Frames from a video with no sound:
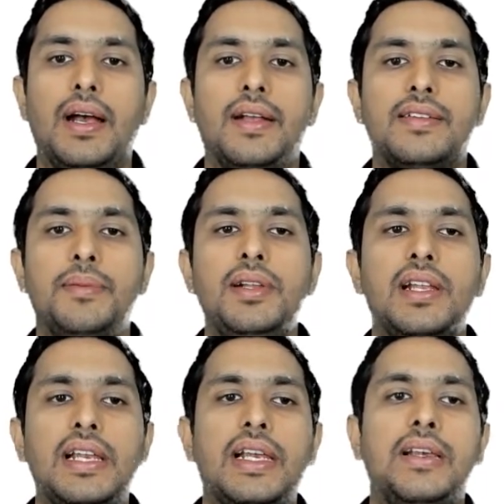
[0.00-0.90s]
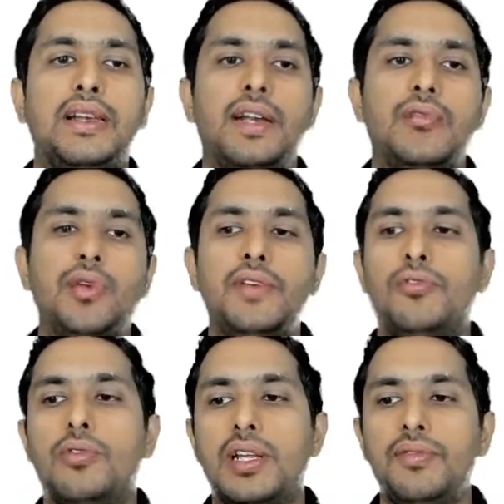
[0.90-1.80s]
Similarly, in
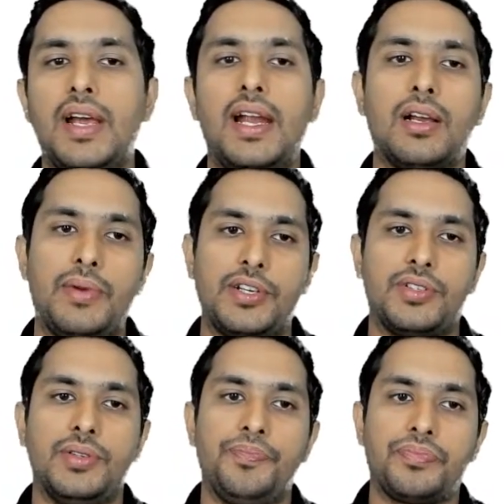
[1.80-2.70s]
2014 we had a question